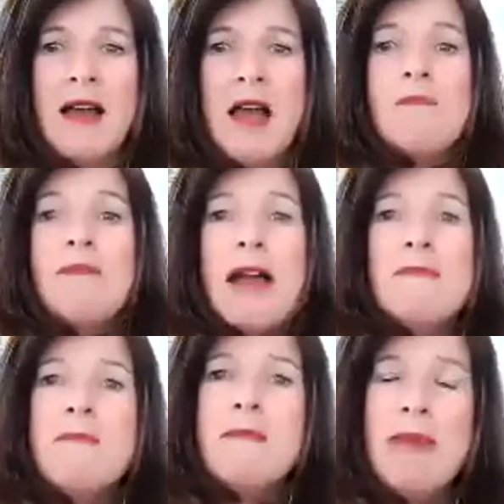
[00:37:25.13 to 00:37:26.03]
by
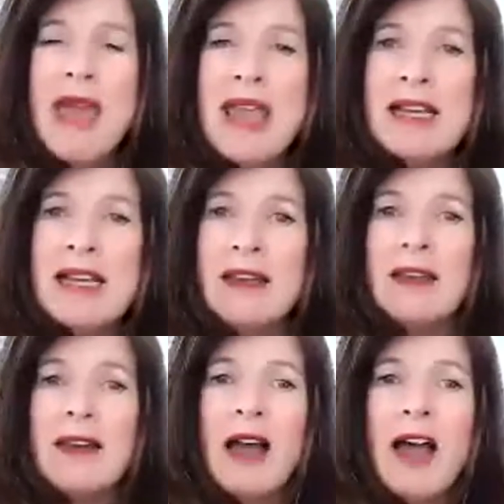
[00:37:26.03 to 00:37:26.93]

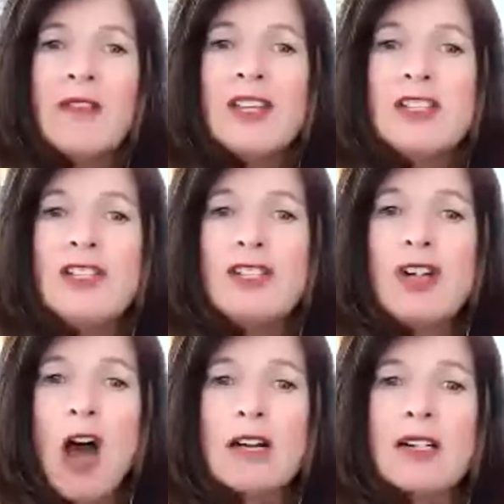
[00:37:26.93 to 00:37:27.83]
making the
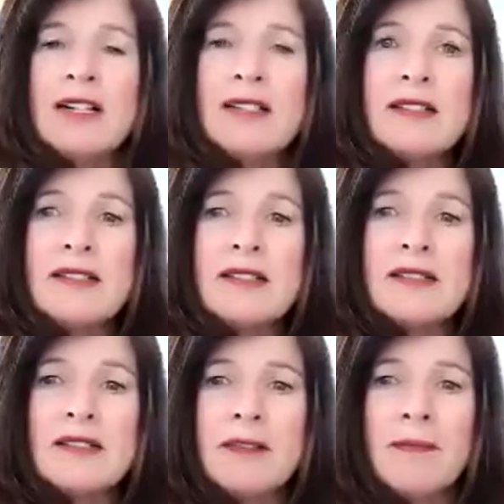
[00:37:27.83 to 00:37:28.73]

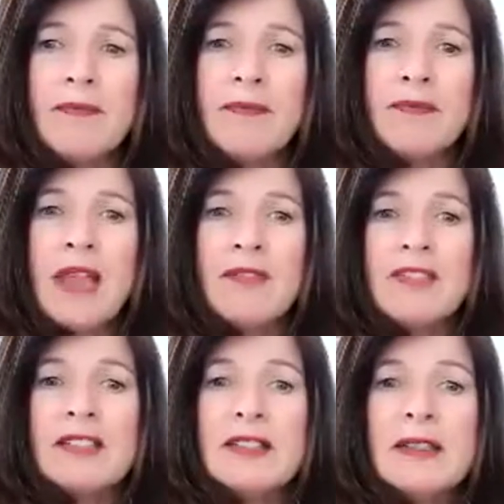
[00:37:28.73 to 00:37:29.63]
darkness,
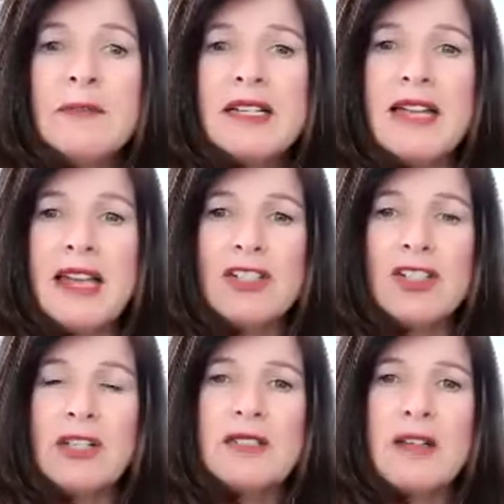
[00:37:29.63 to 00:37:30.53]
the
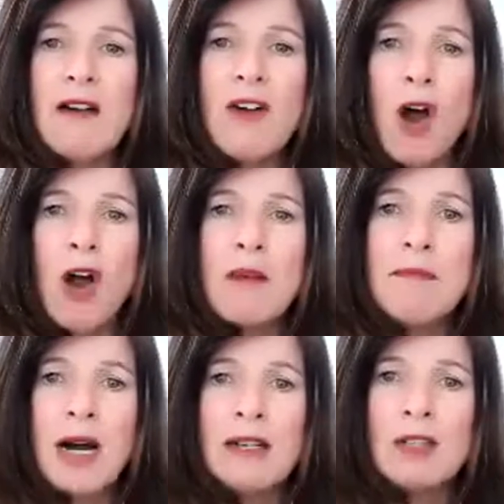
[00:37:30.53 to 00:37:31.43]
limitations of our
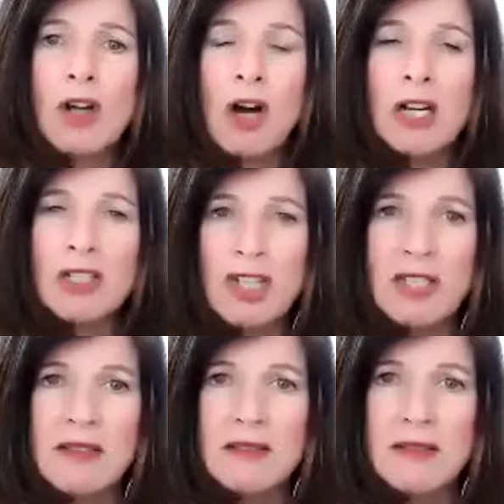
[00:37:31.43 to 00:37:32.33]
mind
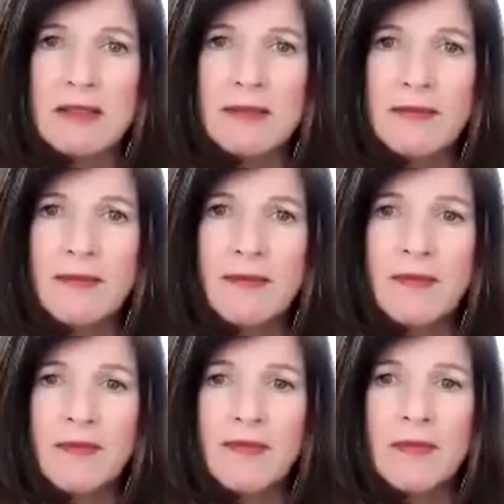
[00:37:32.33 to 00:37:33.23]
conscious,
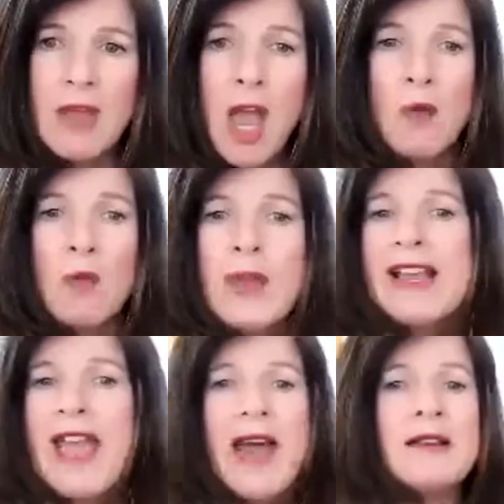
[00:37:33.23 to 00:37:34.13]
we
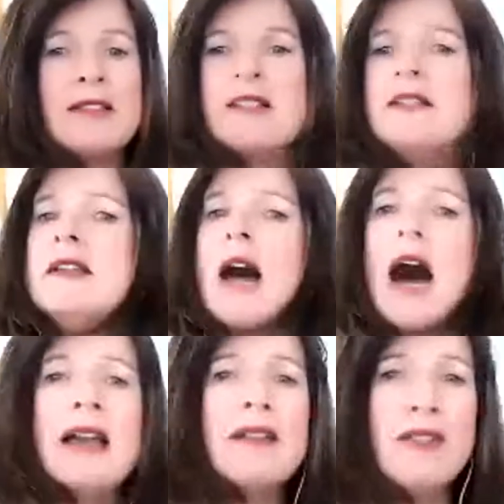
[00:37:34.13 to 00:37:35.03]
can't
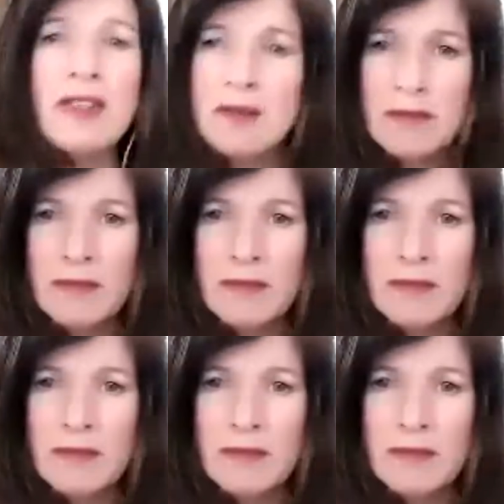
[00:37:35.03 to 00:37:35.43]
deny them.